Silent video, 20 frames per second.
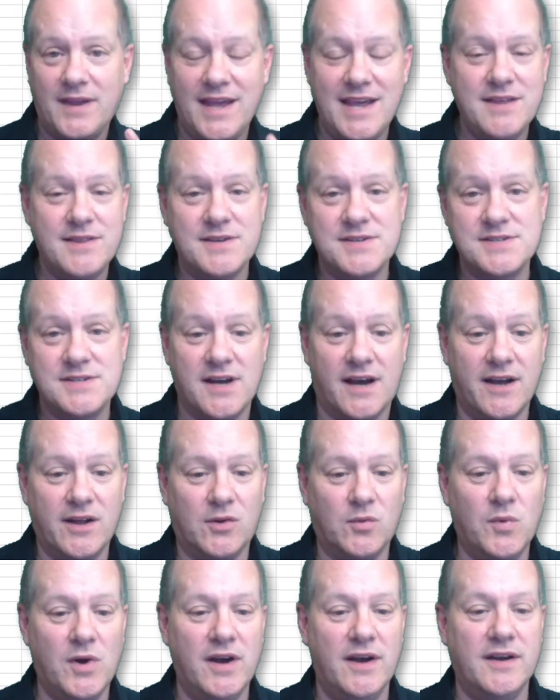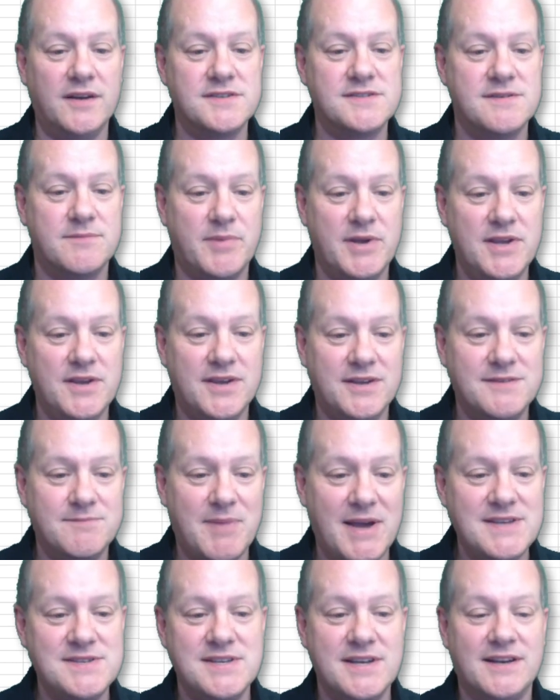either style works, but you can
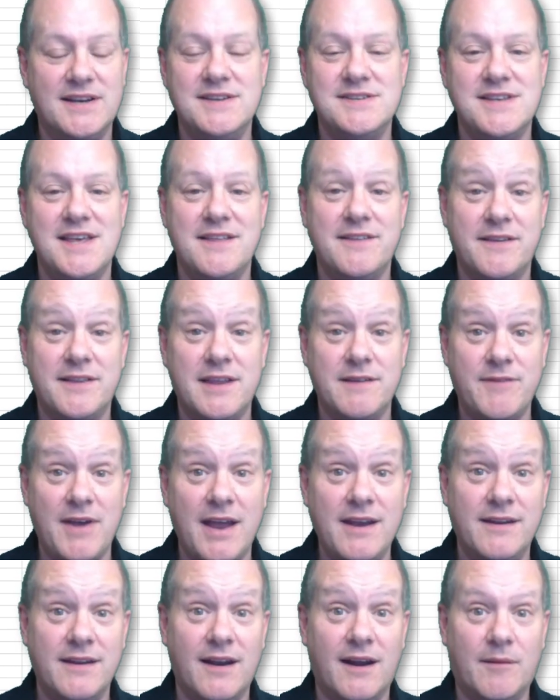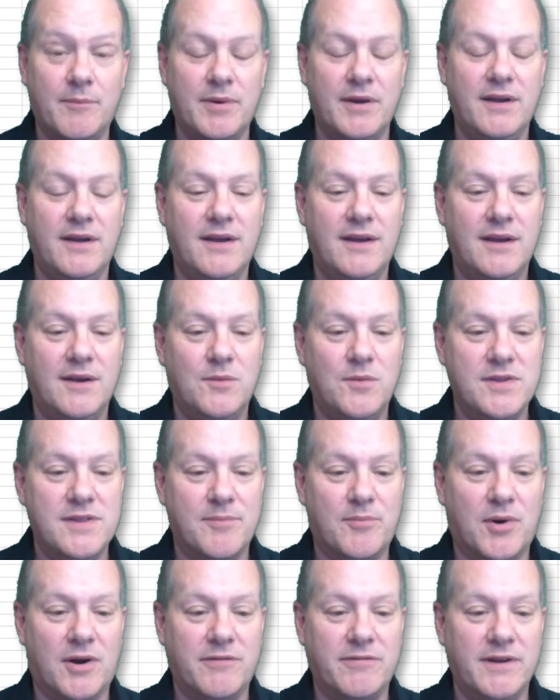basically see that they've ended up with
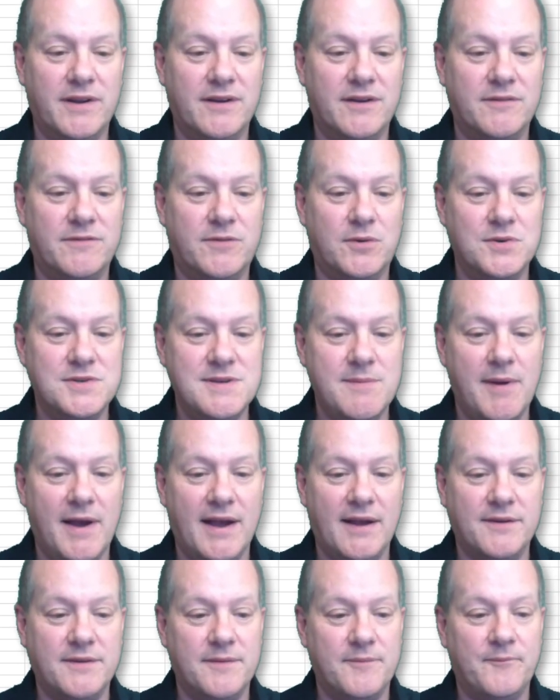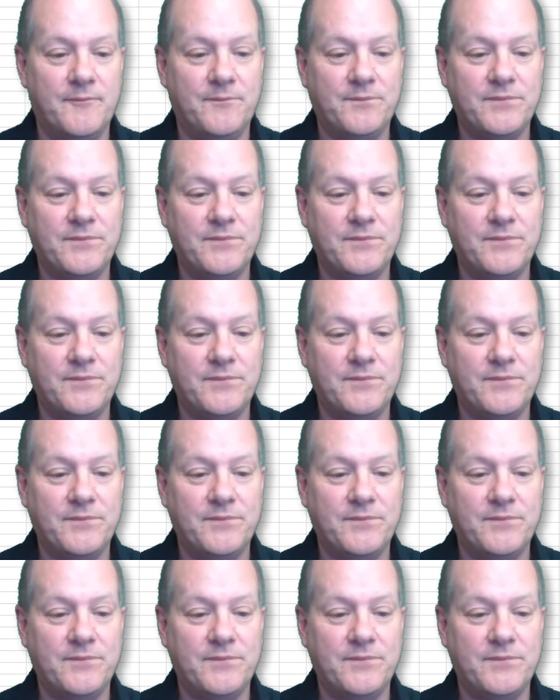a profit of £40.